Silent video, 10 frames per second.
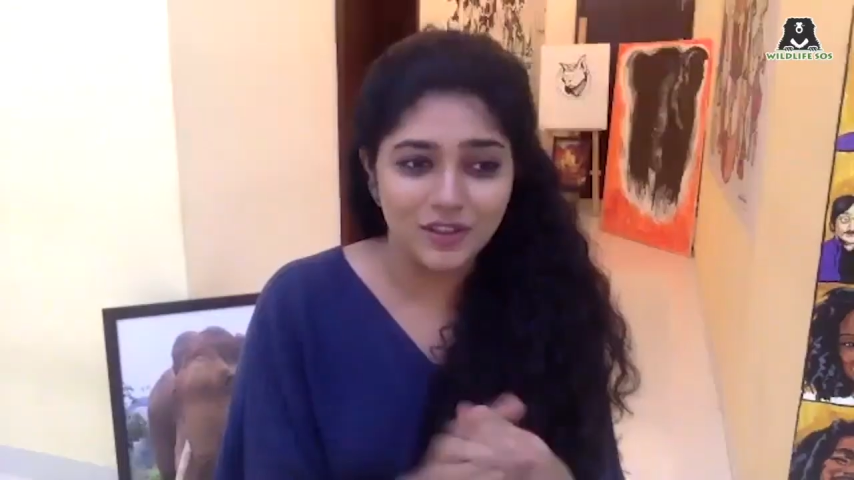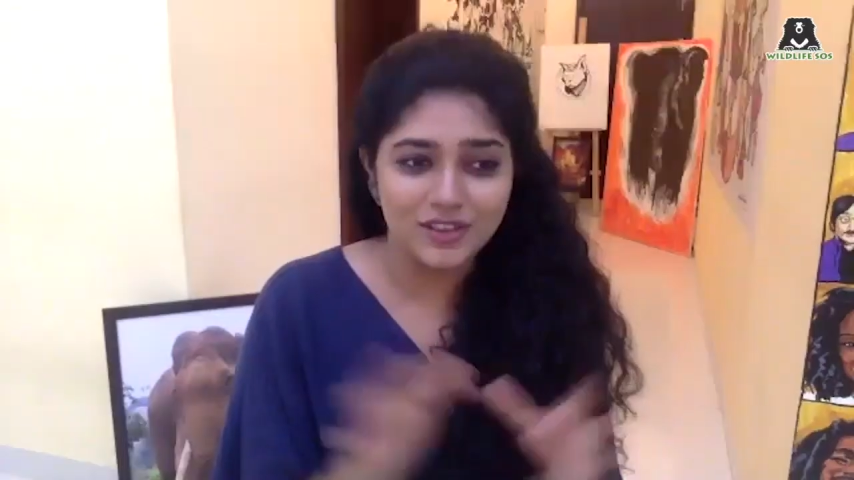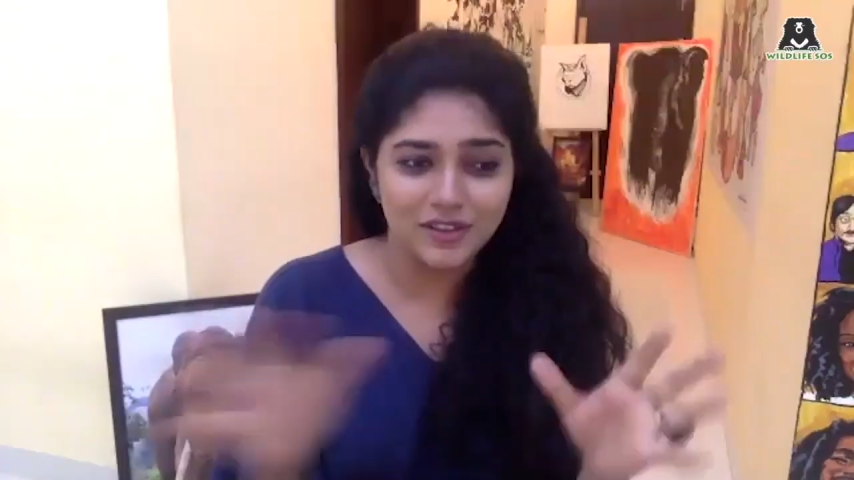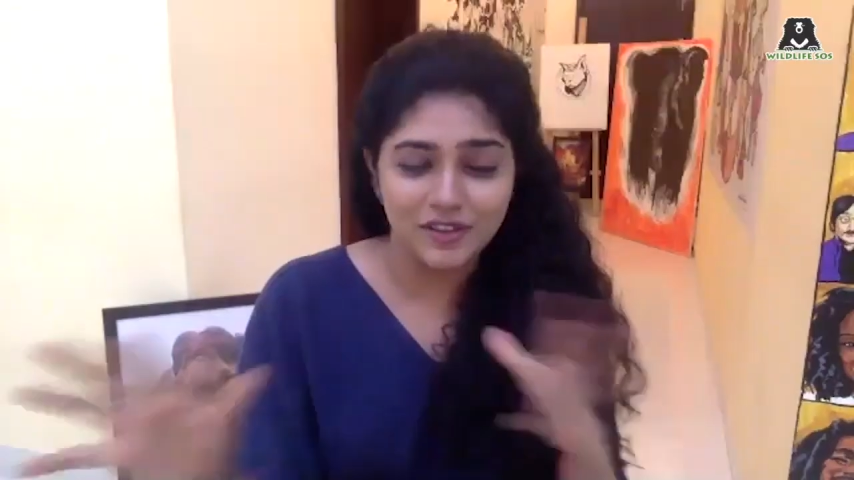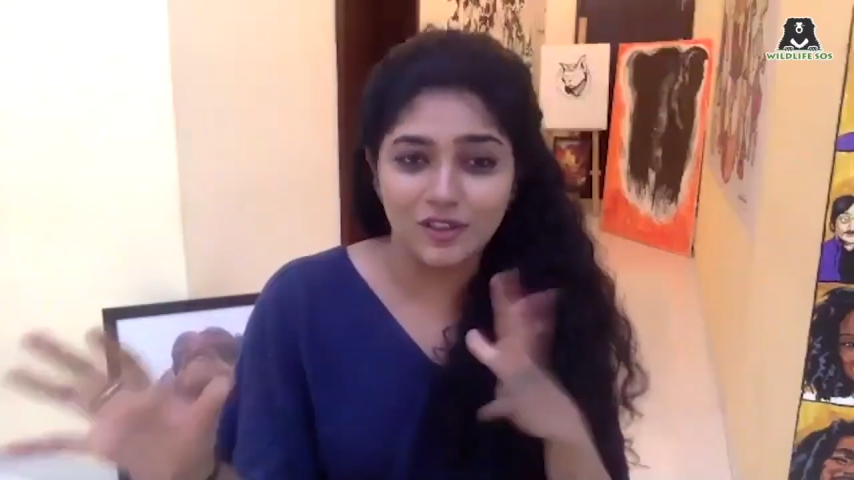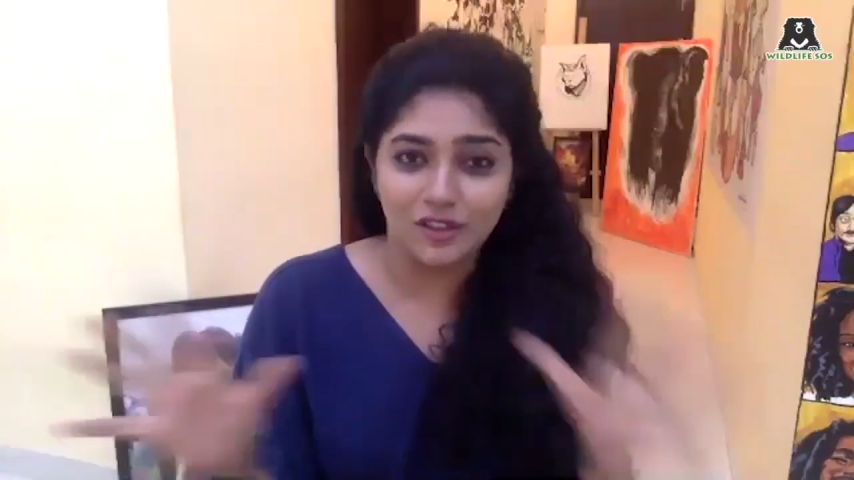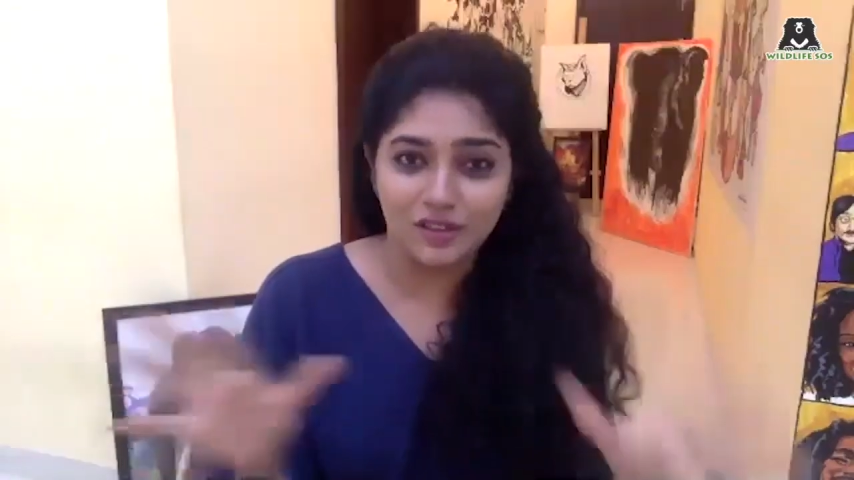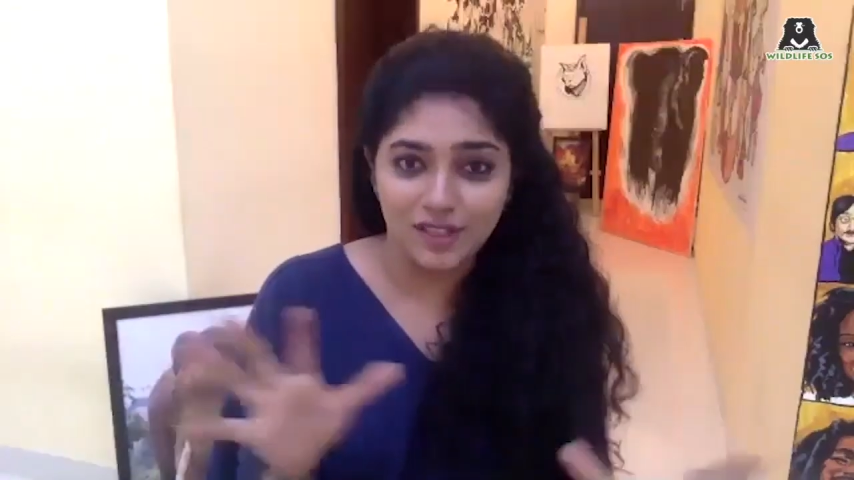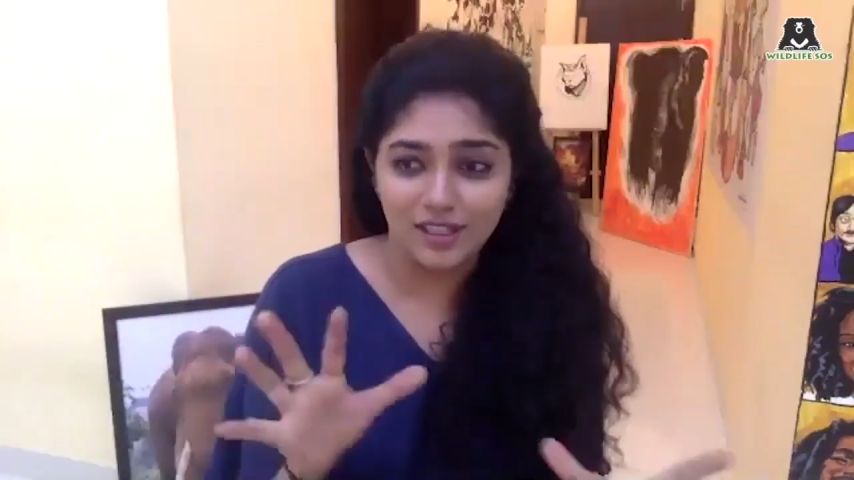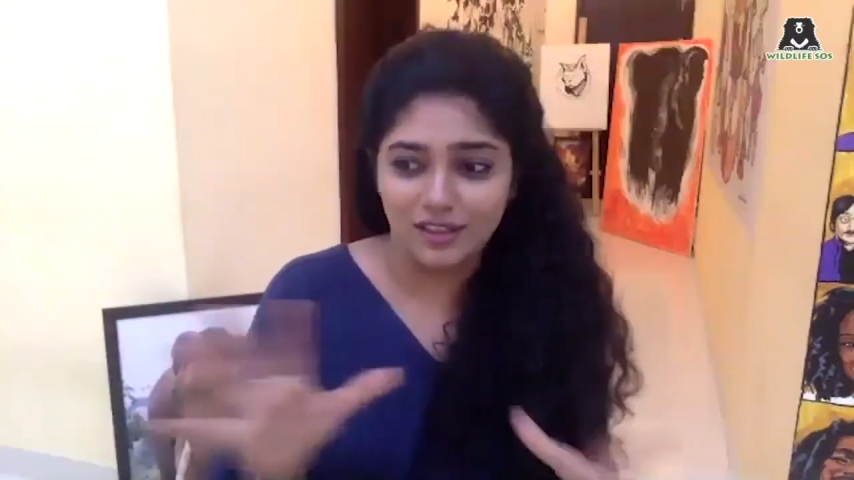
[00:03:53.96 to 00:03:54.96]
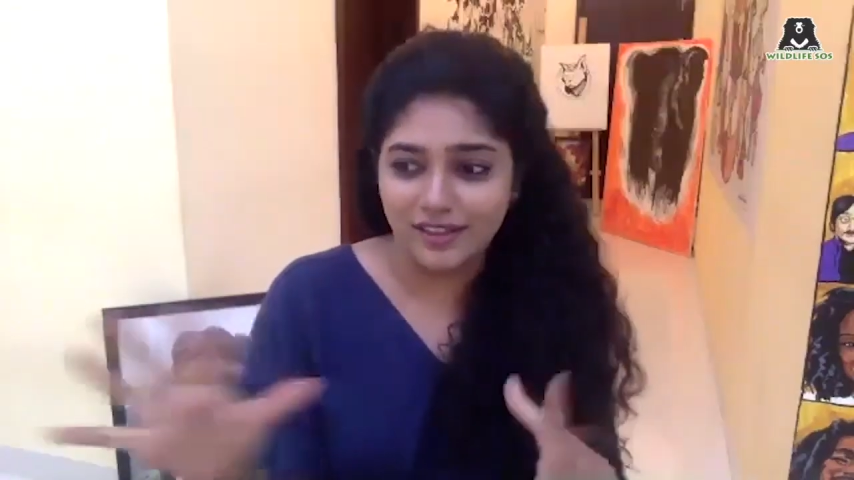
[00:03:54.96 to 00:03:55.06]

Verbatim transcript: different uh,